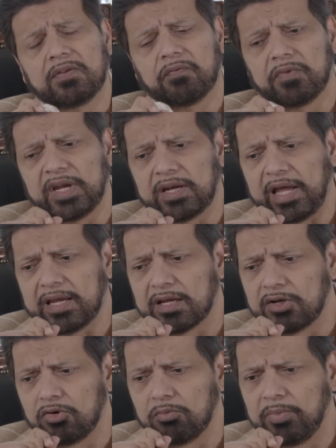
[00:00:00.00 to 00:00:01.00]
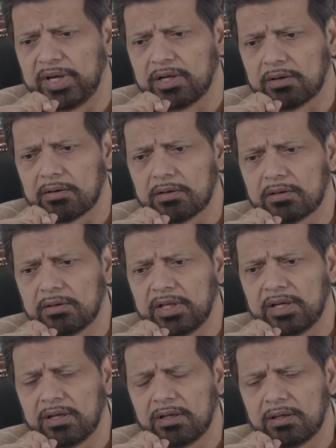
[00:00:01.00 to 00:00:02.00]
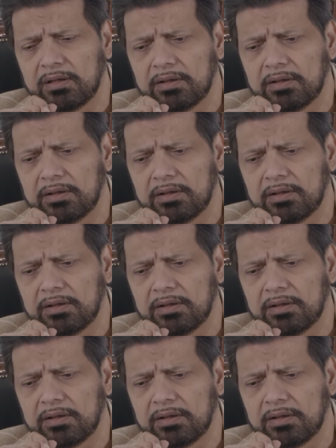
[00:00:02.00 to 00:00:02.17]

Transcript: that I can do better than,